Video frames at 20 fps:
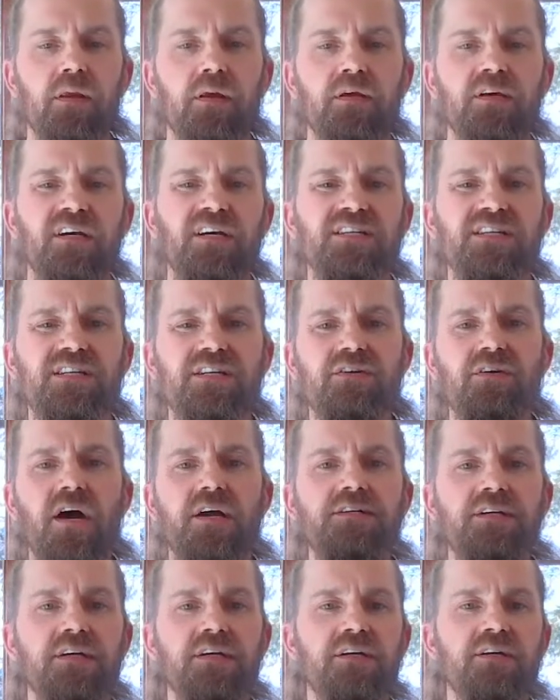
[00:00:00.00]
because
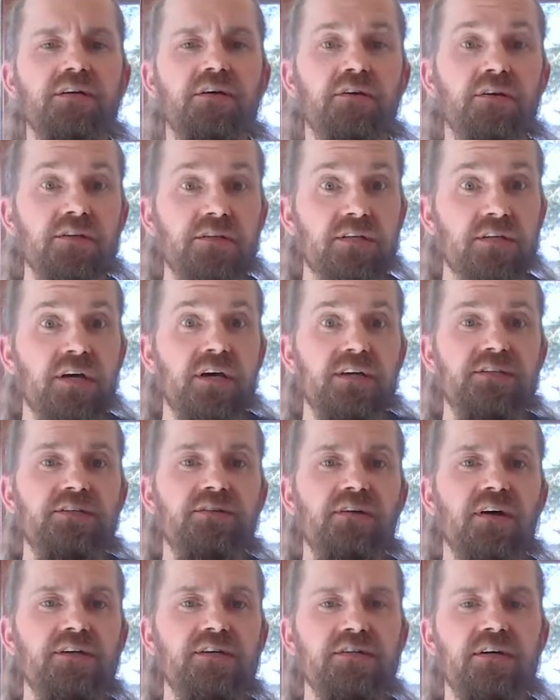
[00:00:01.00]
stretching, it
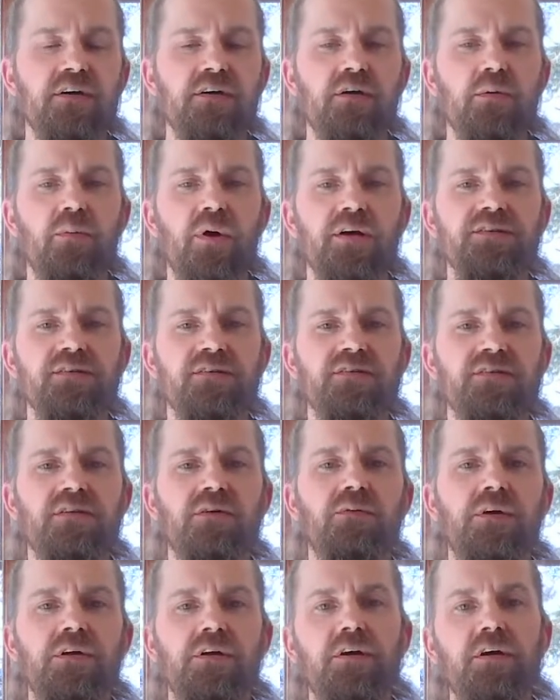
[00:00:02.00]
stretches out your muscles. So
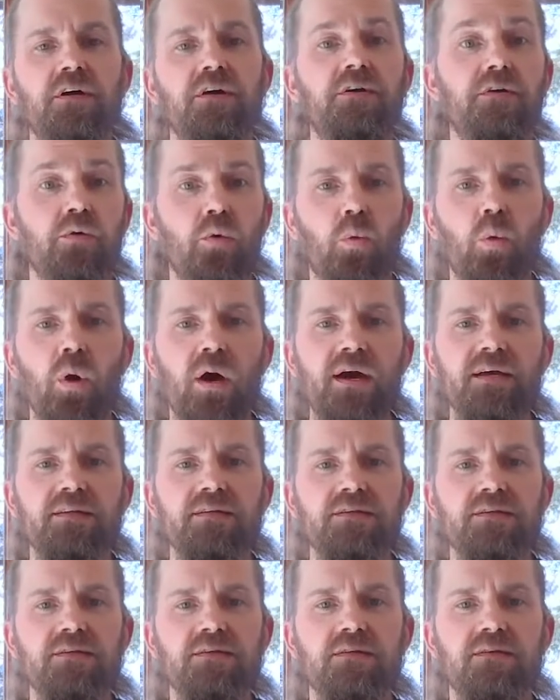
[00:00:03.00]
when you're going to do
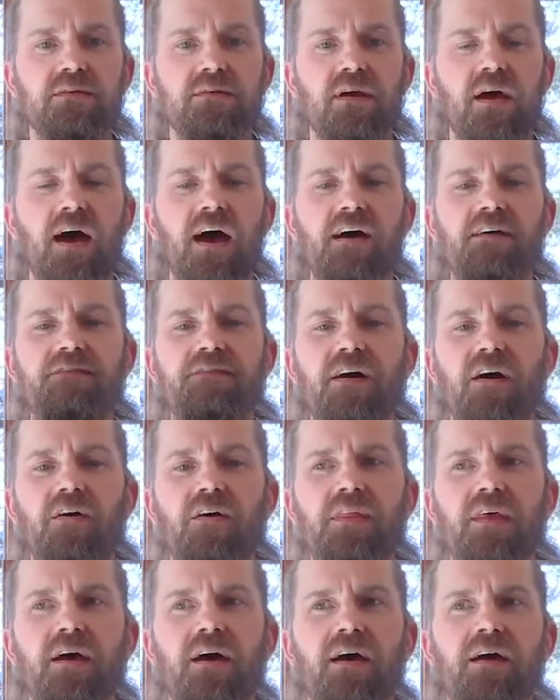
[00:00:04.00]
weights, I found
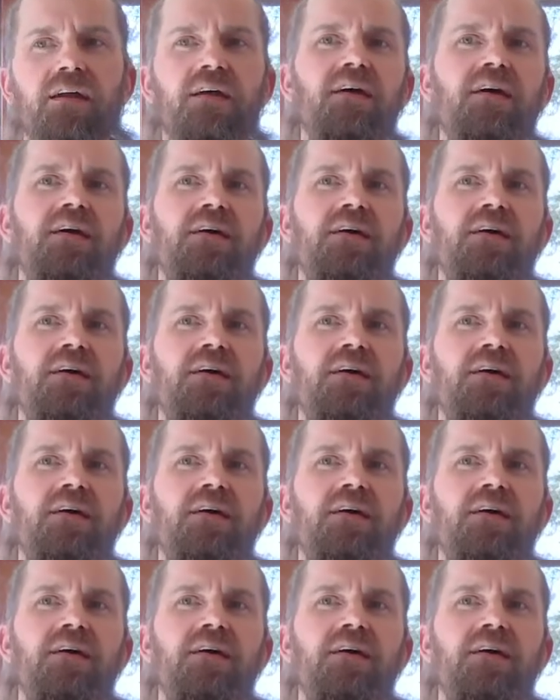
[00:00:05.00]
that